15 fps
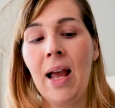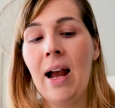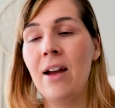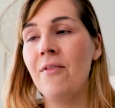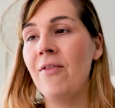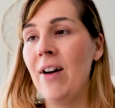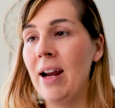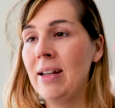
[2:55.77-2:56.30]

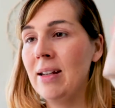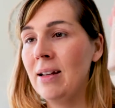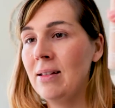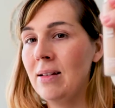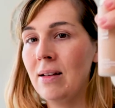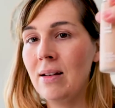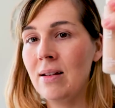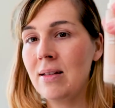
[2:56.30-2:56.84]
I find
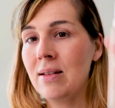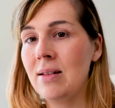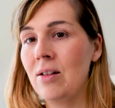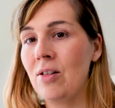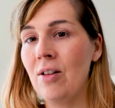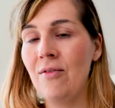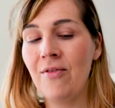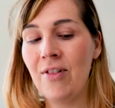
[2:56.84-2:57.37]
that the
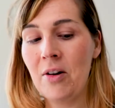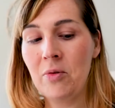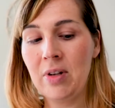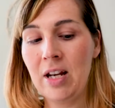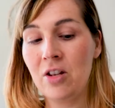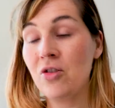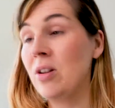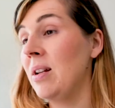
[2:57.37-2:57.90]
serum
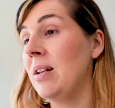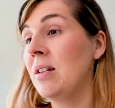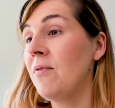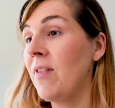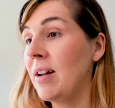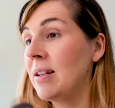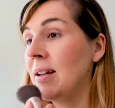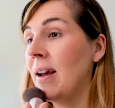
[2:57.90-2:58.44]
foundation
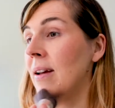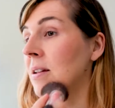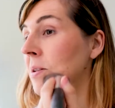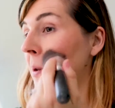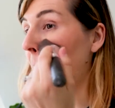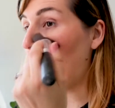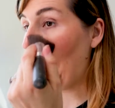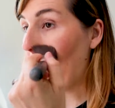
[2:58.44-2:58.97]
is
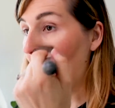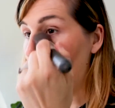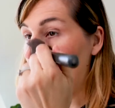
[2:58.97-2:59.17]
fantastic.